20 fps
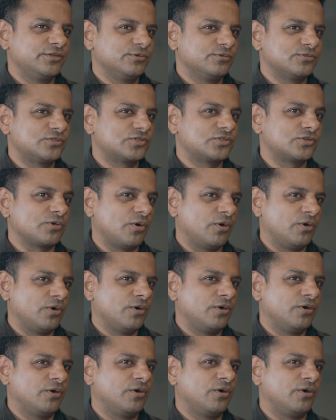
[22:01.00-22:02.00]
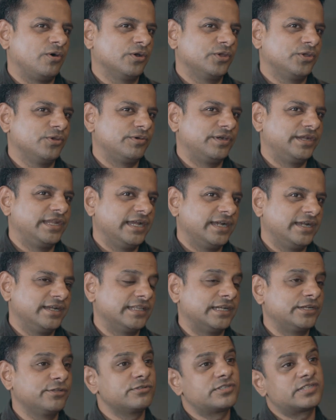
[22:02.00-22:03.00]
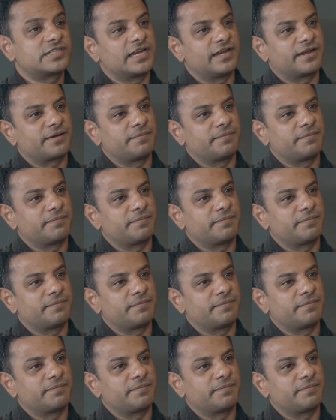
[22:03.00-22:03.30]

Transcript: you saw or you did that you still